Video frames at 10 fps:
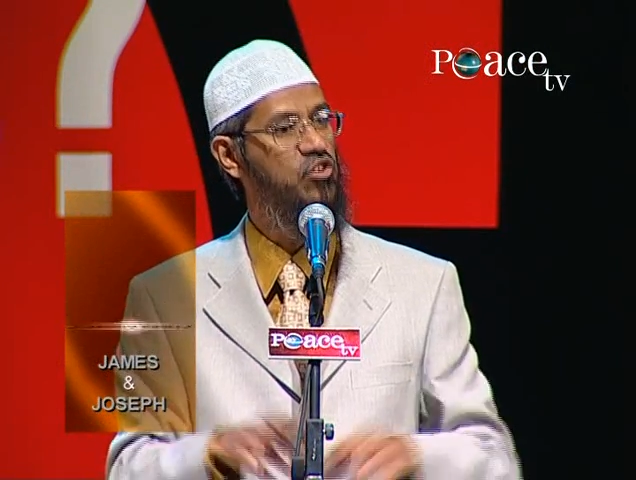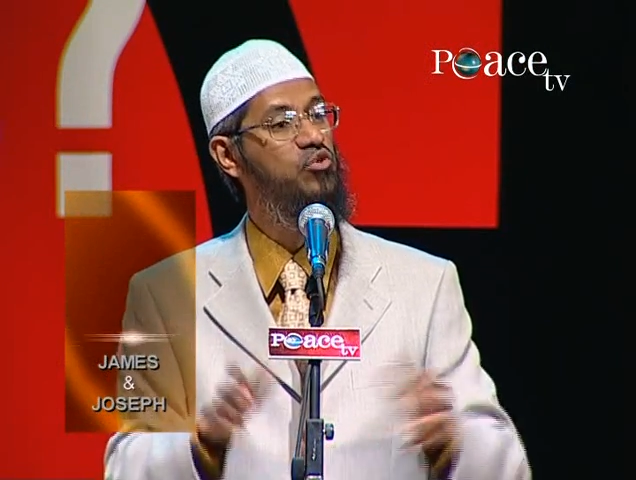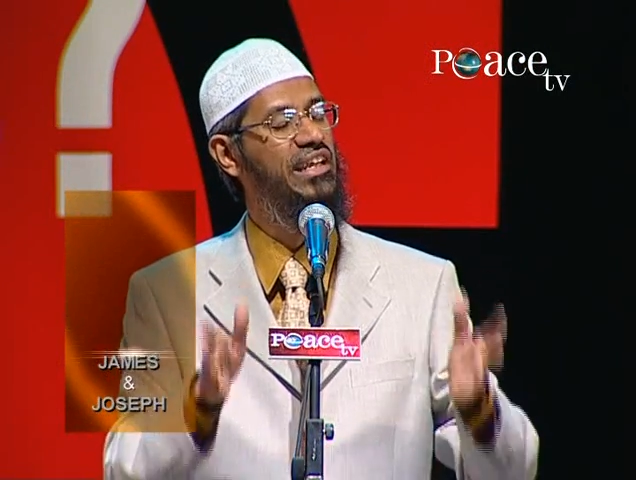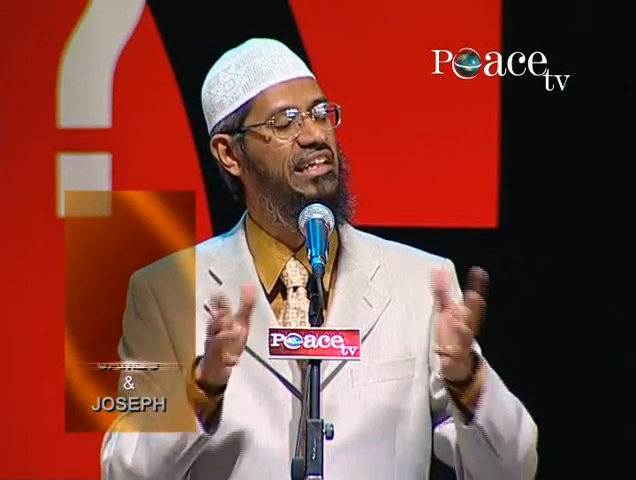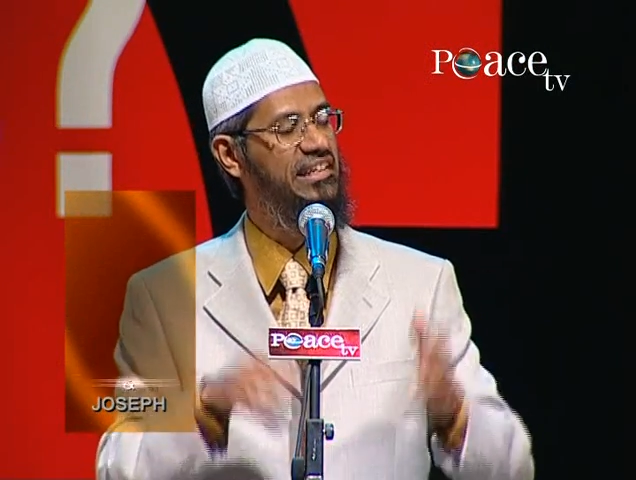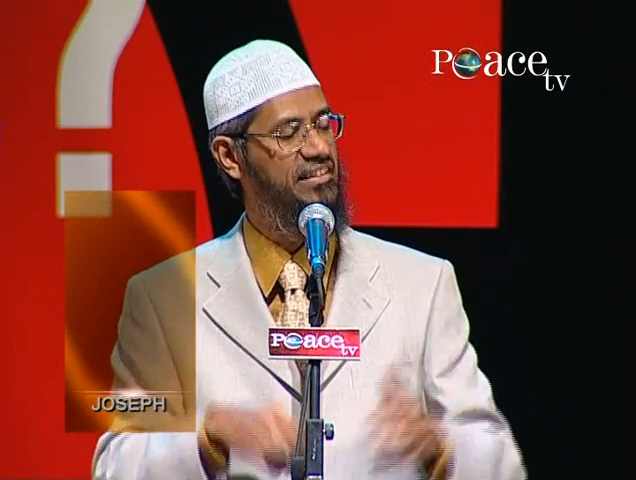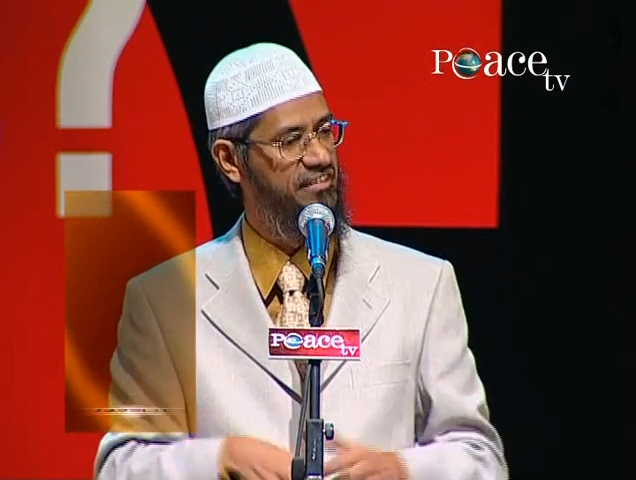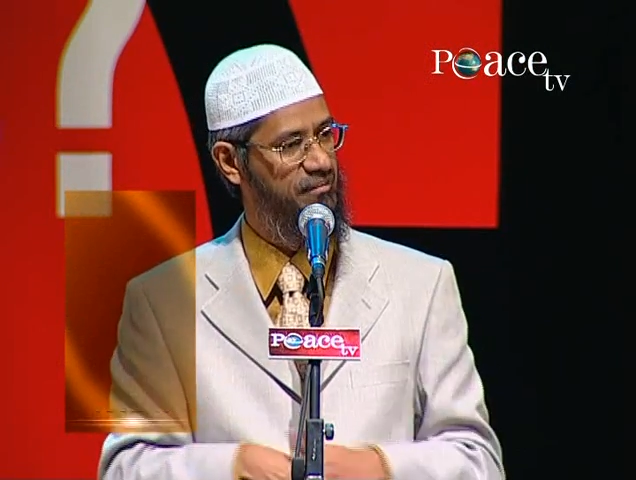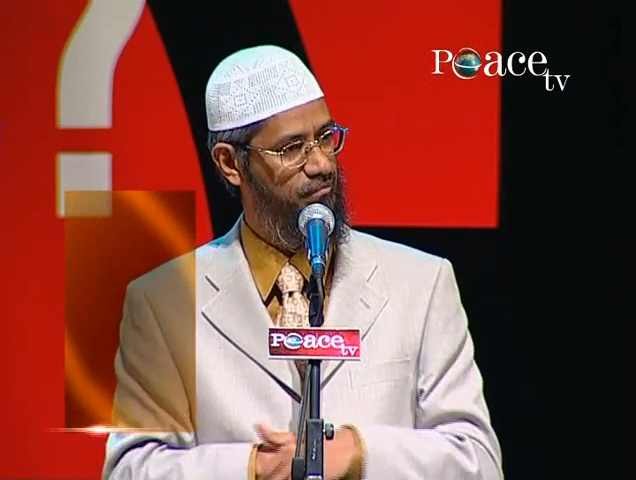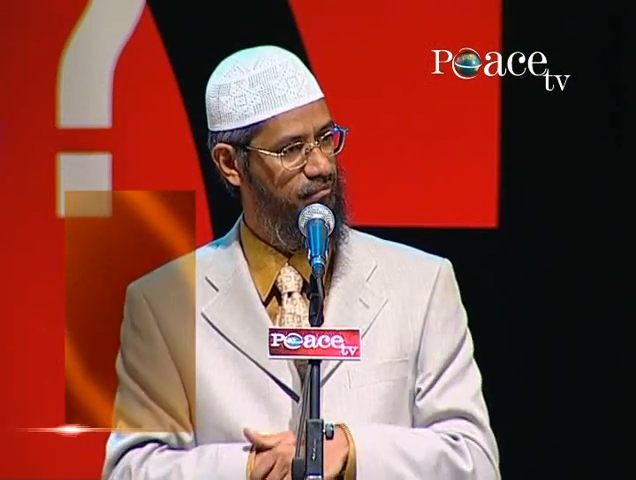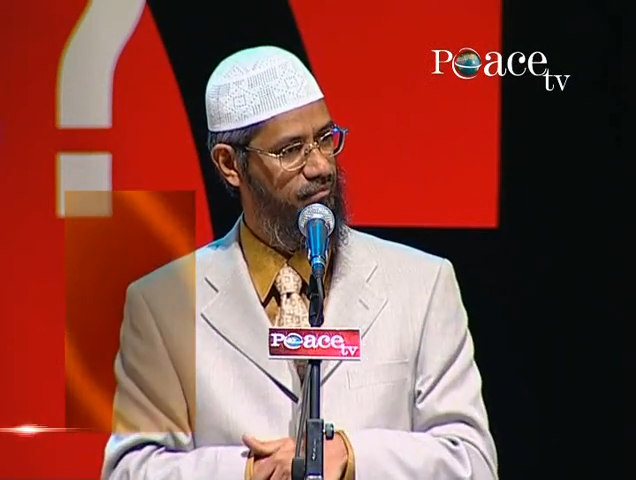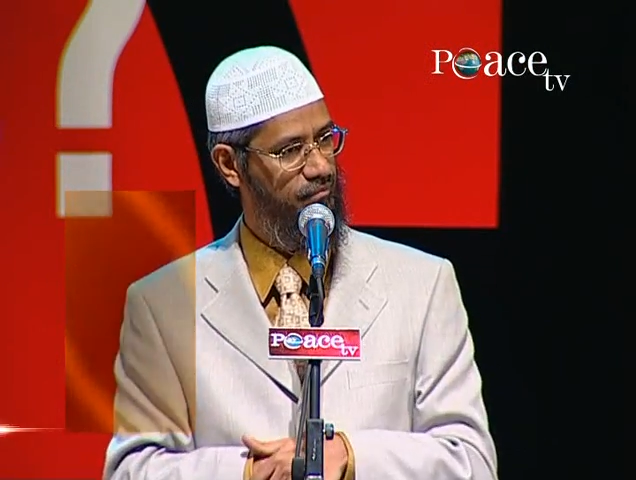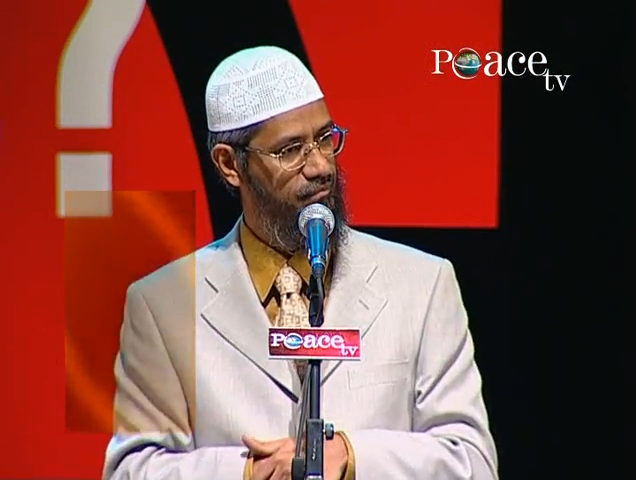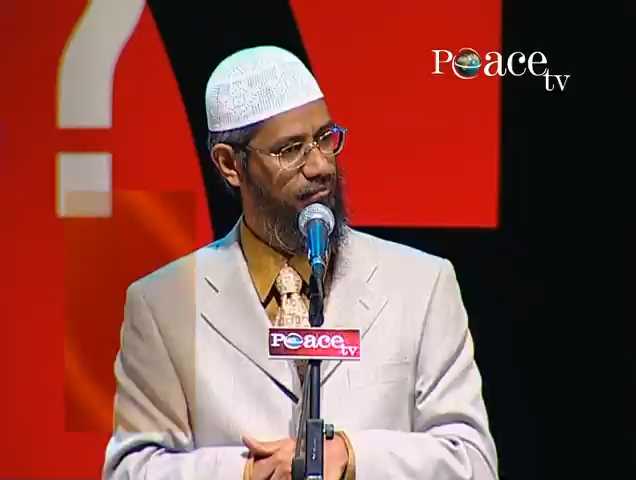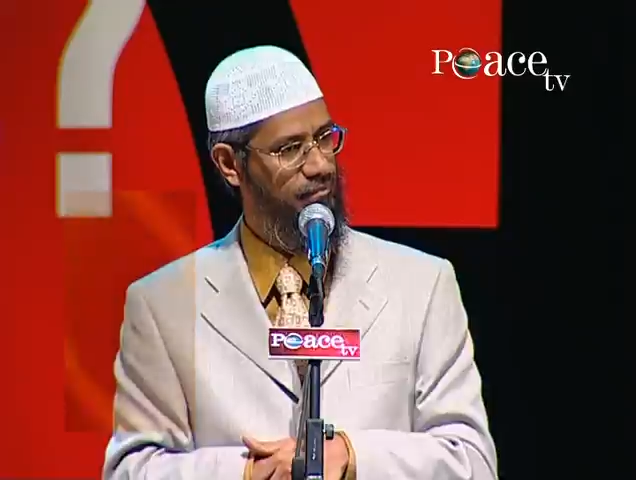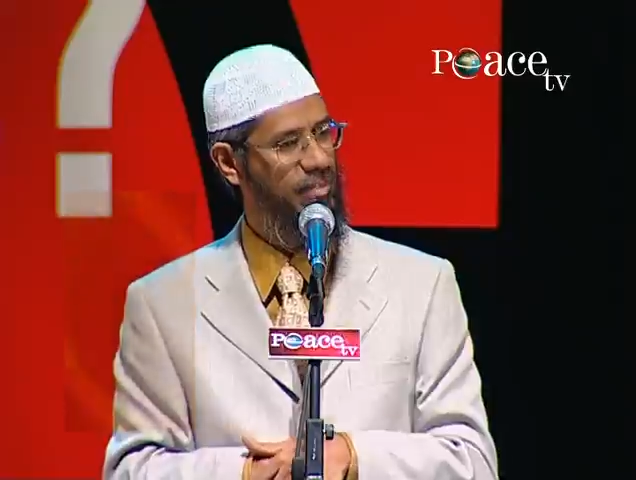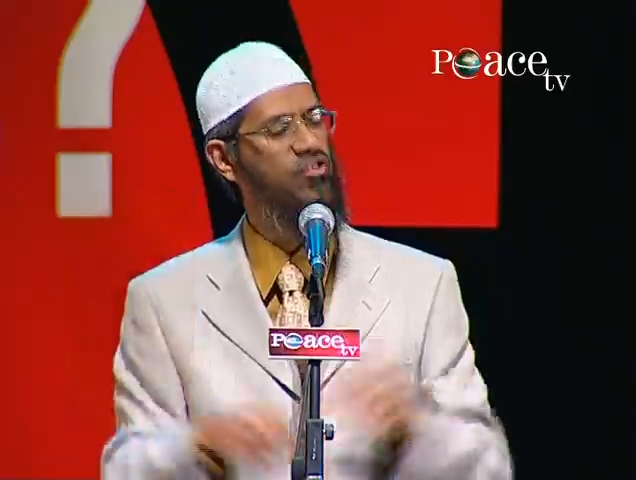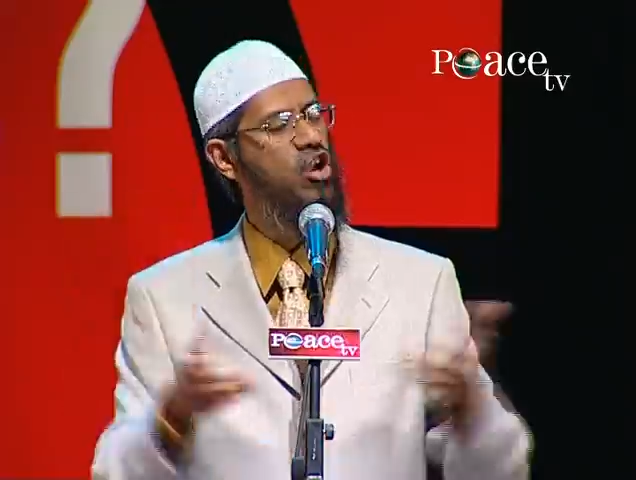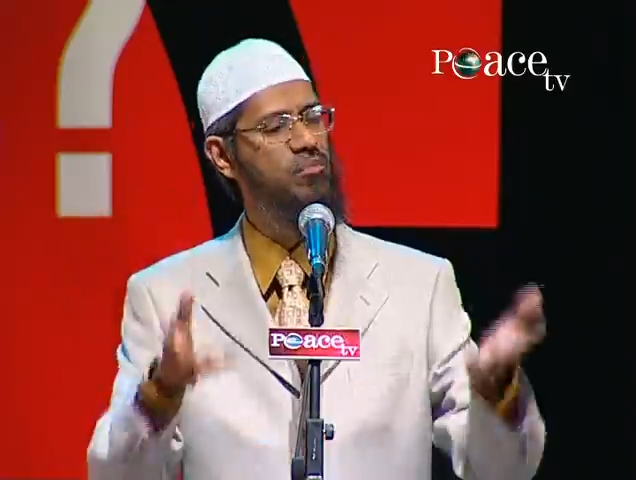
union leaders. They were not